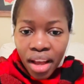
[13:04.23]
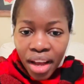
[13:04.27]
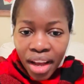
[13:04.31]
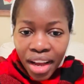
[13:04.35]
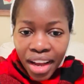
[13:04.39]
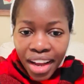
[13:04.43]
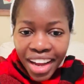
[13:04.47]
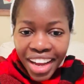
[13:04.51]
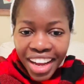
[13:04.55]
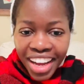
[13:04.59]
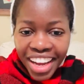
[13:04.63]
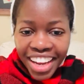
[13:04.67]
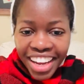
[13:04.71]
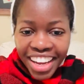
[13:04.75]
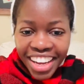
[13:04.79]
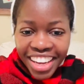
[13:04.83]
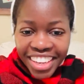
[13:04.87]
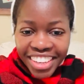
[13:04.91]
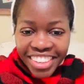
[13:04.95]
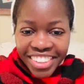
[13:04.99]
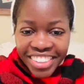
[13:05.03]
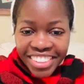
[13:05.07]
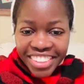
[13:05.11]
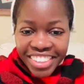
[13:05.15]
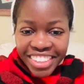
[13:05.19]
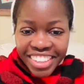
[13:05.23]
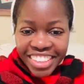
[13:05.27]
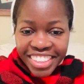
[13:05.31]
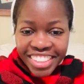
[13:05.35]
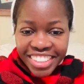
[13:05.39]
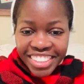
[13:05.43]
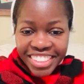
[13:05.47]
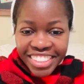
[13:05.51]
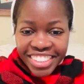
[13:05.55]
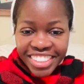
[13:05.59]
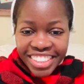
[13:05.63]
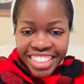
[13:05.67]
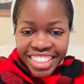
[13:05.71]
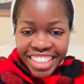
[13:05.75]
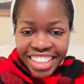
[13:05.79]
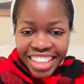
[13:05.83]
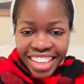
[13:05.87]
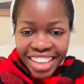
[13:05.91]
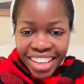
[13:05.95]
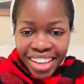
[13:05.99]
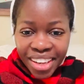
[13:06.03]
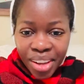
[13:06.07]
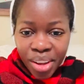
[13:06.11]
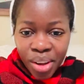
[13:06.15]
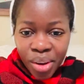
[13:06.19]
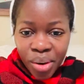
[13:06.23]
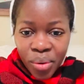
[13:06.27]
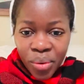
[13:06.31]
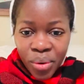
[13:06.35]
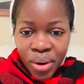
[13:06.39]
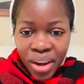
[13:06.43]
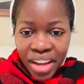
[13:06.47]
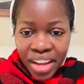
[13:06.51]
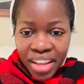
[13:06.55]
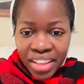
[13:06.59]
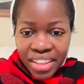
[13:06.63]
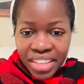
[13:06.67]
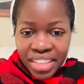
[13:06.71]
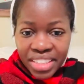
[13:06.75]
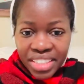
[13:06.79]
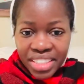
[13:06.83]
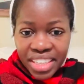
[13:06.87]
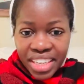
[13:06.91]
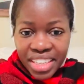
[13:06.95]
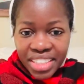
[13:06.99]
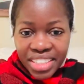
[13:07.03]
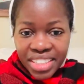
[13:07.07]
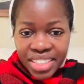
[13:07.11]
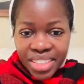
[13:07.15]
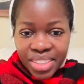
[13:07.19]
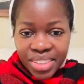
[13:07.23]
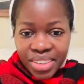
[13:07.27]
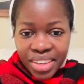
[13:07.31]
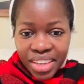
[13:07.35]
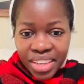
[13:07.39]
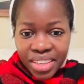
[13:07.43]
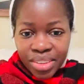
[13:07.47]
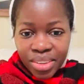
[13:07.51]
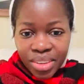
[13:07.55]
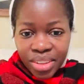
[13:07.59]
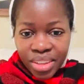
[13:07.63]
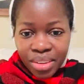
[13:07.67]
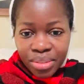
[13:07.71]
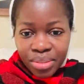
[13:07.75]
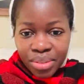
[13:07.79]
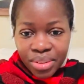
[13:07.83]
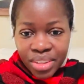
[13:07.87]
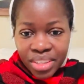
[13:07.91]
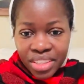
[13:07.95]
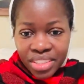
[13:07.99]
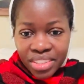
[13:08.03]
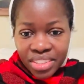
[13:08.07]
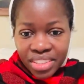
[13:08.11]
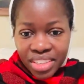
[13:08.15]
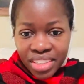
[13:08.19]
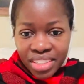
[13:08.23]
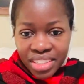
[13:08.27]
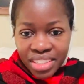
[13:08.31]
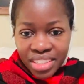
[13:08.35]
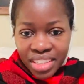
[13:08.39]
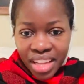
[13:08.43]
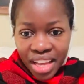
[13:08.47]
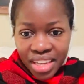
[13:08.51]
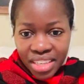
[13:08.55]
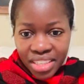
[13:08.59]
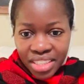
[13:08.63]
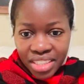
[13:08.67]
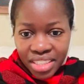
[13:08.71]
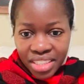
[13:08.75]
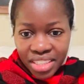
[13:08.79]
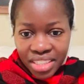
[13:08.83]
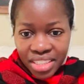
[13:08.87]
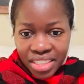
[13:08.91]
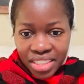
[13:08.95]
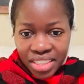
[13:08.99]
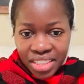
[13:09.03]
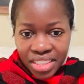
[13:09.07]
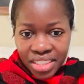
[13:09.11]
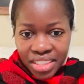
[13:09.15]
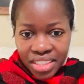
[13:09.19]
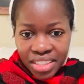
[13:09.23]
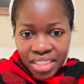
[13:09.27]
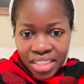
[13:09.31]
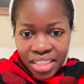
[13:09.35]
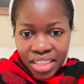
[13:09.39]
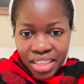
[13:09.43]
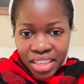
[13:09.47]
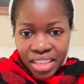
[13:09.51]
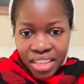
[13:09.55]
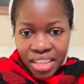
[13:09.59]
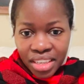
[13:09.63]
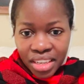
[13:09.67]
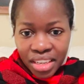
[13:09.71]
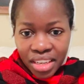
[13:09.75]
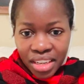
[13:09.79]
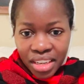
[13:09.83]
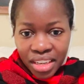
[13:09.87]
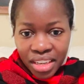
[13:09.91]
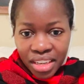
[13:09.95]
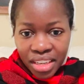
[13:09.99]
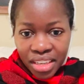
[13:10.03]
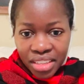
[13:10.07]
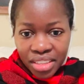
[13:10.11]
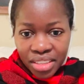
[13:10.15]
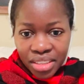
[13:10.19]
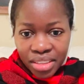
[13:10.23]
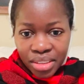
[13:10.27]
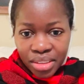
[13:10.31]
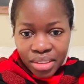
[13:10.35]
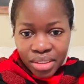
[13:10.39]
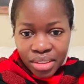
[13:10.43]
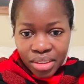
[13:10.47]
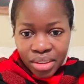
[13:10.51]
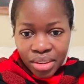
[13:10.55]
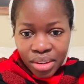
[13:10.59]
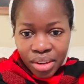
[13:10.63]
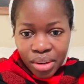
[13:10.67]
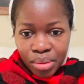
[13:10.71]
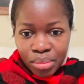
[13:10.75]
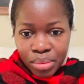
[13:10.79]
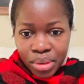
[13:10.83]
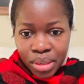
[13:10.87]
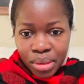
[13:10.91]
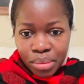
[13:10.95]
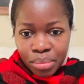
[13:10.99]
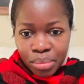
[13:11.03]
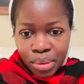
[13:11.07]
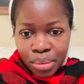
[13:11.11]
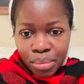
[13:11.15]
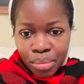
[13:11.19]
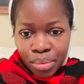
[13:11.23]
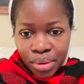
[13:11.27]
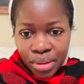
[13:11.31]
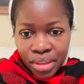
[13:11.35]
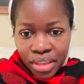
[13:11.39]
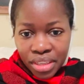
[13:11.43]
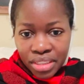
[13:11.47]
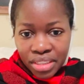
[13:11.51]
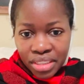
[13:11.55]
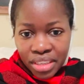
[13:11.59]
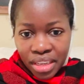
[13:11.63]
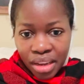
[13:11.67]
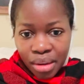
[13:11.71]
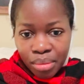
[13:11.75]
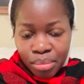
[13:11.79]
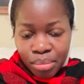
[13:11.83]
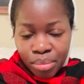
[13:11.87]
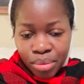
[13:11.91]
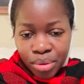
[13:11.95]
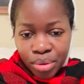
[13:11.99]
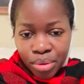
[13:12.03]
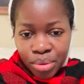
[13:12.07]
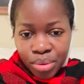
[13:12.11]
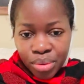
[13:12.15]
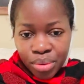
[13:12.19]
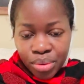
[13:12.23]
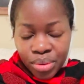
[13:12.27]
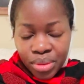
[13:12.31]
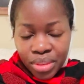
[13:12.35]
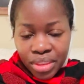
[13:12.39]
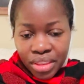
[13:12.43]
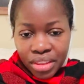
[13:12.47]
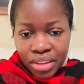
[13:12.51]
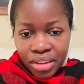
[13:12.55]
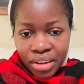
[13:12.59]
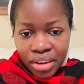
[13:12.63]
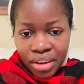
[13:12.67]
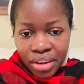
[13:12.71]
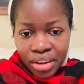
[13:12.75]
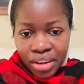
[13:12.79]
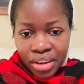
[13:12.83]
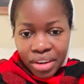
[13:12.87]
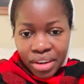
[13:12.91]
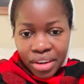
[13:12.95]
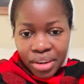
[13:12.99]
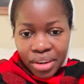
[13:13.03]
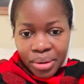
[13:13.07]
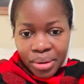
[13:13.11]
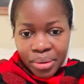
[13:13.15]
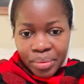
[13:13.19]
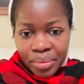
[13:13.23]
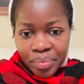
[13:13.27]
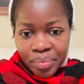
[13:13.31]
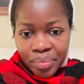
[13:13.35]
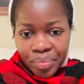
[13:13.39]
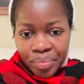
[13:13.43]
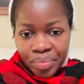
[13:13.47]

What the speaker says: Oh, cool. Yeah. Why are they charging you $1 for the transaction? Do you know how many people that come through there?